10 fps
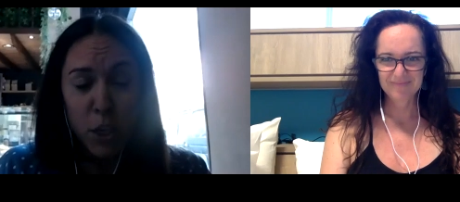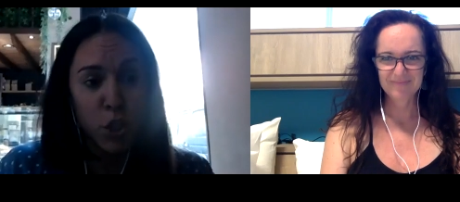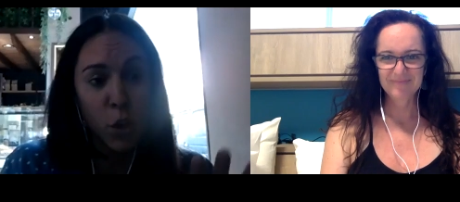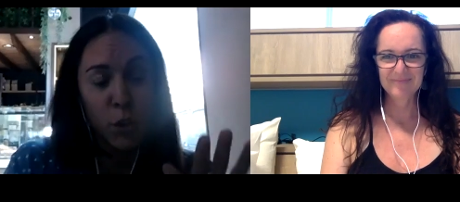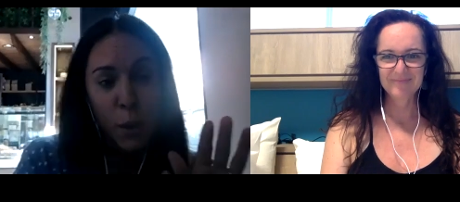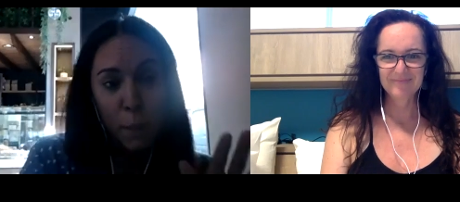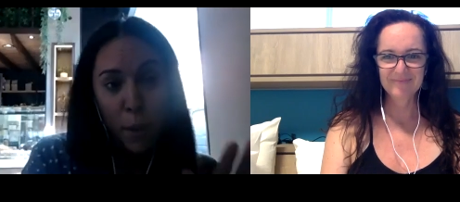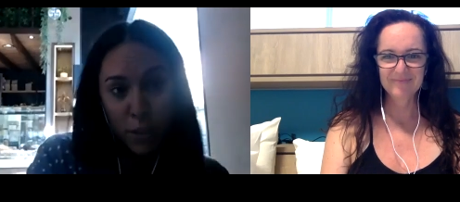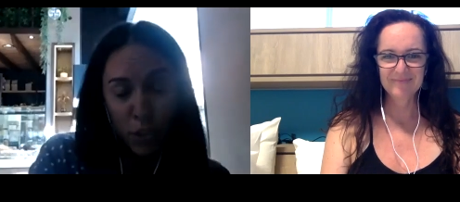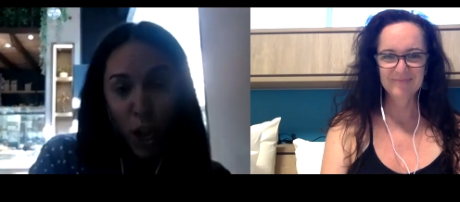Speaker 1: So the
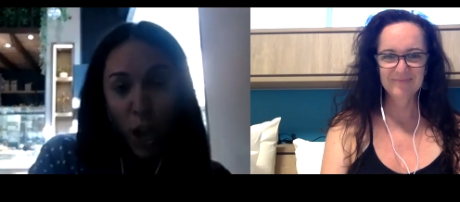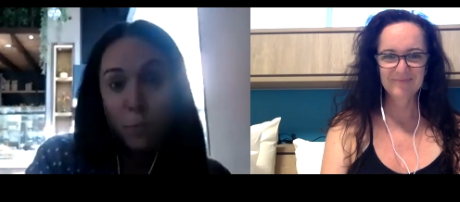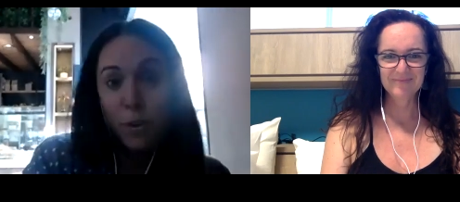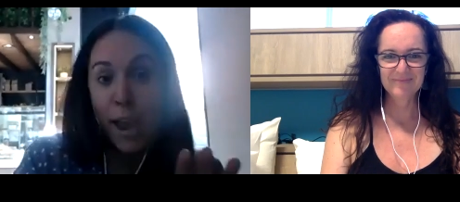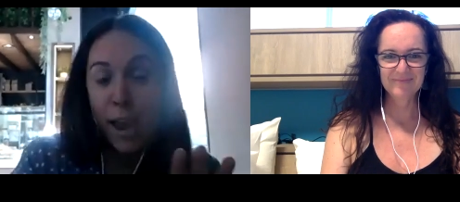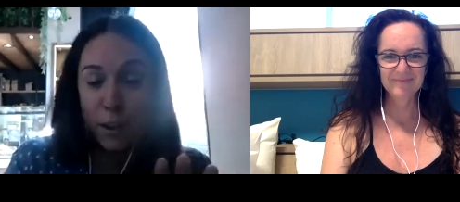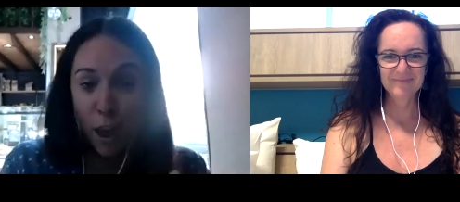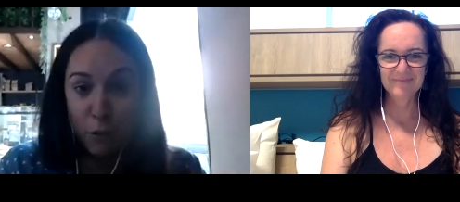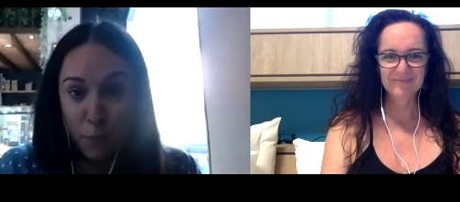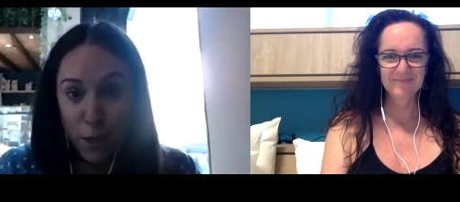abundance chapter had
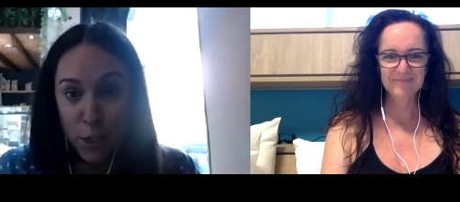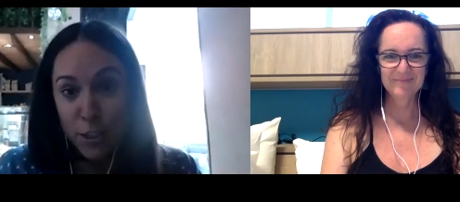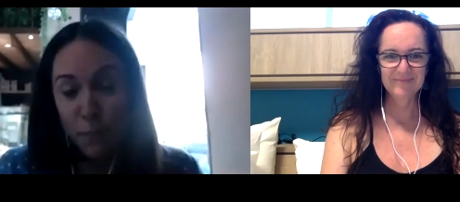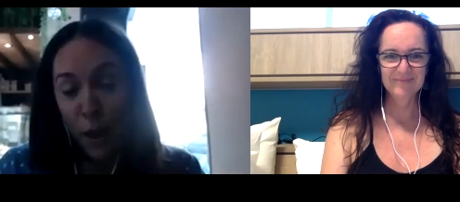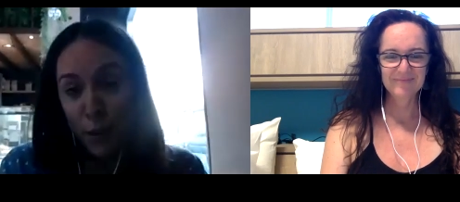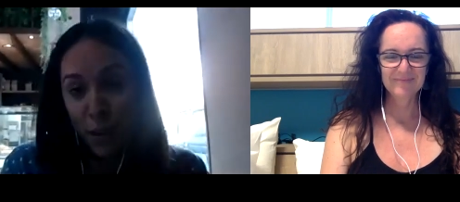affirmations about